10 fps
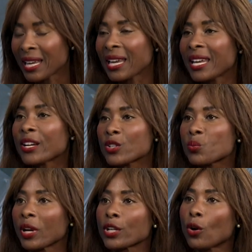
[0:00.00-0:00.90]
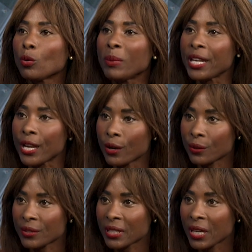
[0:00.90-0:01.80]
Here's what Goldman
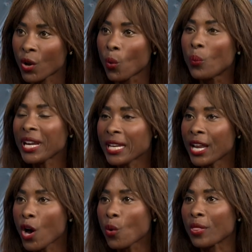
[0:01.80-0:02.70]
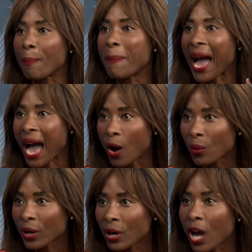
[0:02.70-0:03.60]
knows. We know the
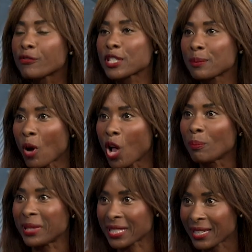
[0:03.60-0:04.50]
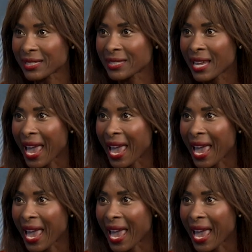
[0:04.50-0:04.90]
power of small business,